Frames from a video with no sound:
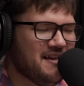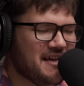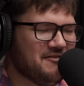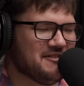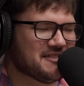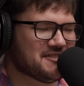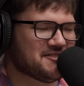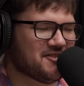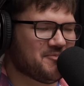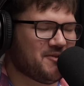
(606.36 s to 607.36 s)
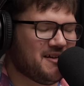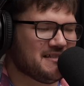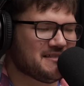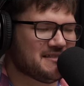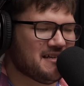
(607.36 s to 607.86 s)
It was a
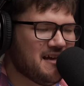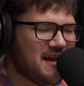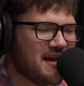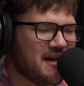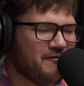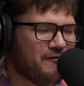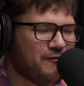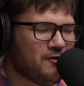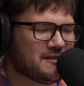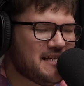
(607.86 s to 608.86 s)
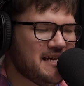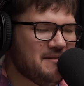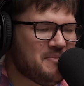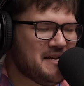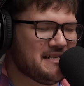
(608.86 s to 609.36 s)
surplus
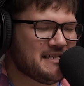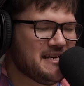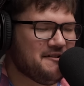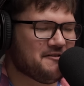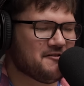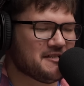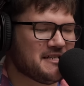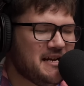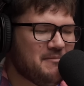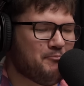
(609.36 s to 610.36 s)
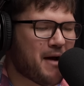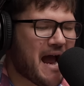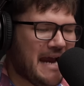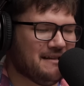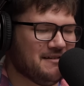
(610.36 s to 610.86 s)
Volti BT-13
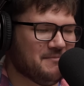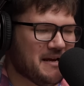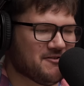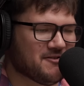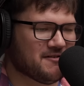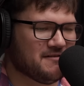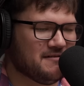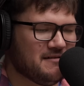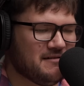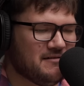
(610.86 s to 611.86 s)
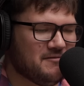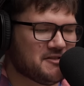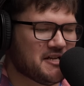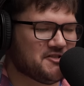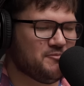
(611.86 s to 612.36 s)
pilot maker,
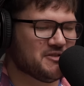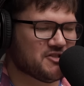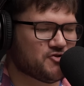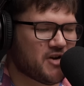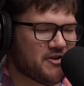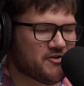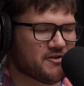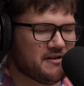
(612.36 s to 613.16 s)
which I assume is a trainer.